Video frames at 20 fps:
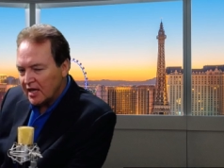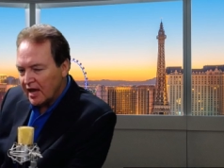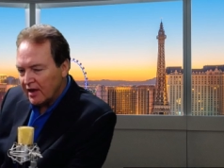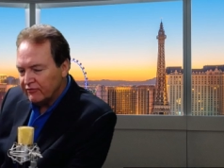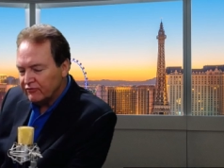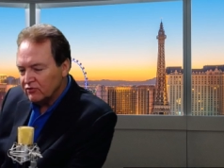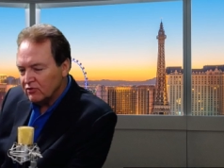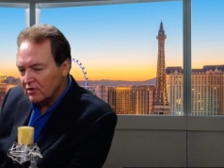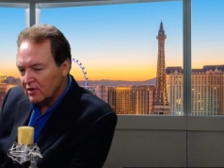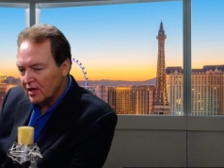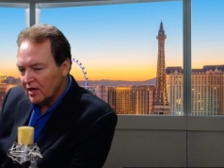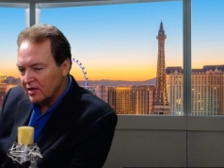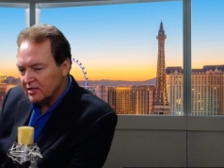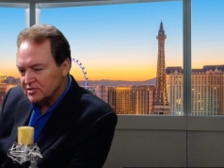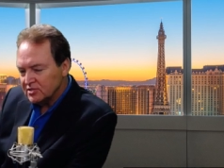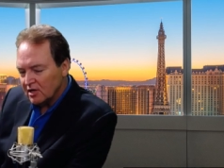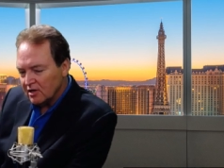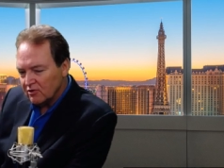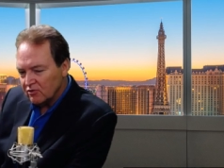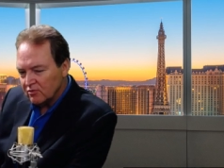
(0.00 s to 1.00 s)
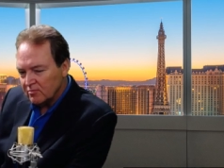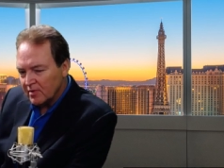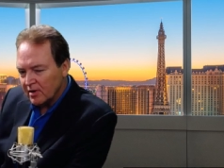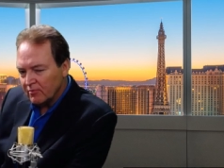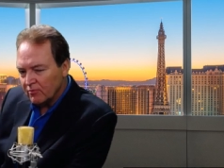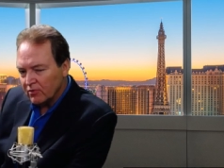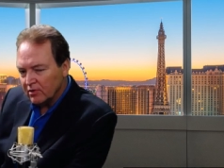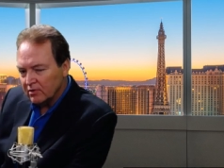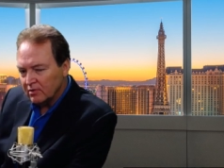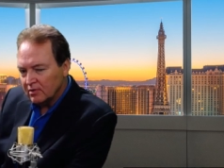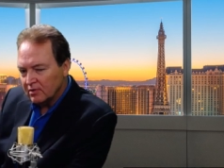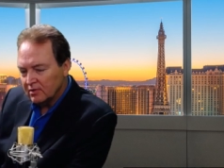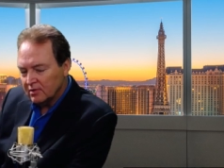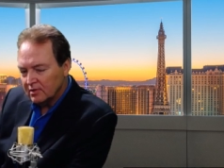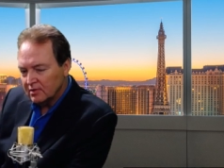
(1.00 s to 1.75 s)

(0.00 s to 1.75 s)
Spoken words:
after that, as I remember.